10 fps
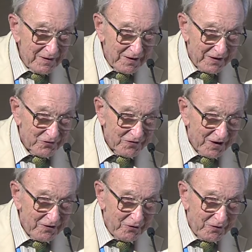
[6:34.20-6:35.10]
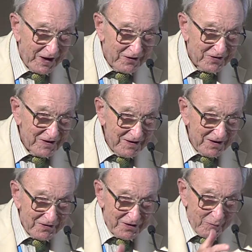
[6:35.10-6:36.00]
Yes, and you get
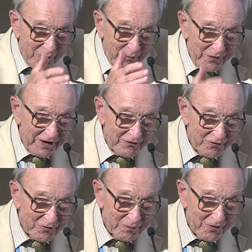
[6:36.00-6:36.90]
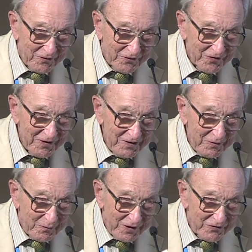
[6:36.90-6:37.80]
a double peaked response.
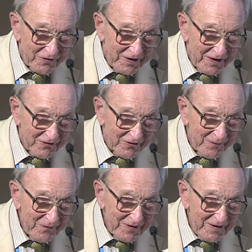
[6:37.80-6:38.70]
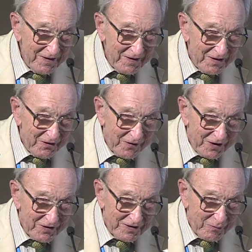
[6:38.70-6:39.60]
Press the next. You
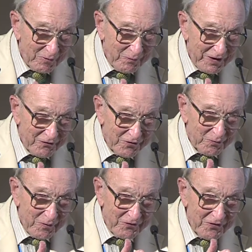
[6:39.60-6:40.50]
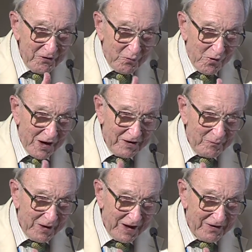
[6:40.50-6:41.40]
get a double peaked response,
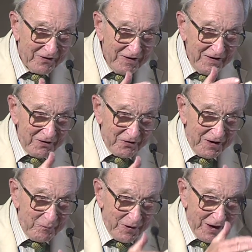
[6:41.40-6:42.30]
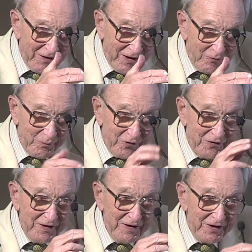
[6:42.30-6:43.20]
wide band. The power output
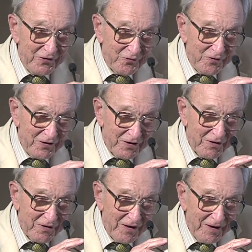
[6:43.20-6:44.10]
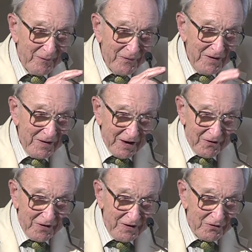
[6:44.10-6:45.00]
is vertical there,
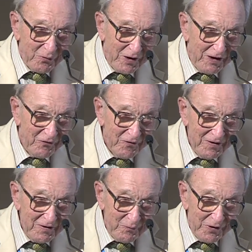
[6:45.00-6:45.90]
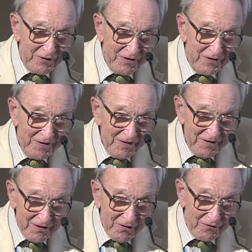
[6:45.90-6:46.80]
and the wave period
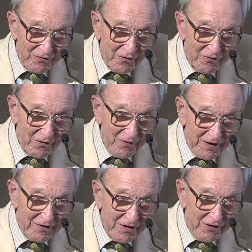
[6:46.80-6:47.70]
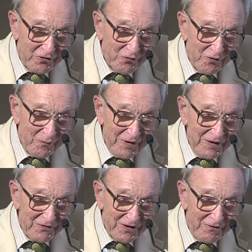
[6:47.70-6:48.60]
horizontal. It goes from,
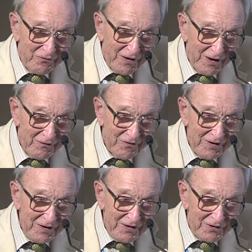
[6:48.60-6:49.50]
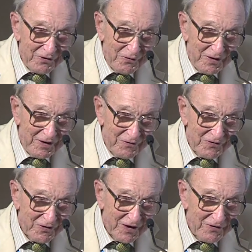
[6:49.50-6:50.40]
say, 5 to 11
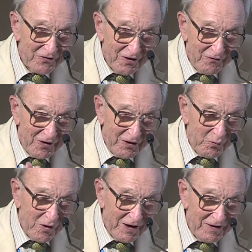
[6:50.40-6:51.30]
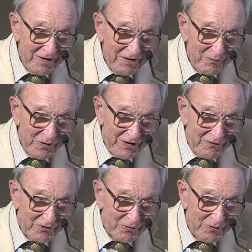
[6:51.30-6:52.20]
seconds, a very wide
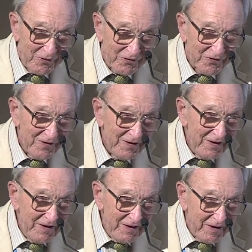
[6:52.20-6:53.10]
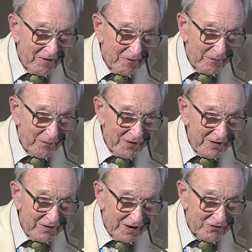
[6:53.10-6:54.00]
band response.
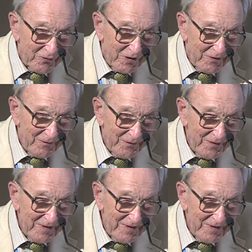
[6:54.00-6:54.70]
Next one.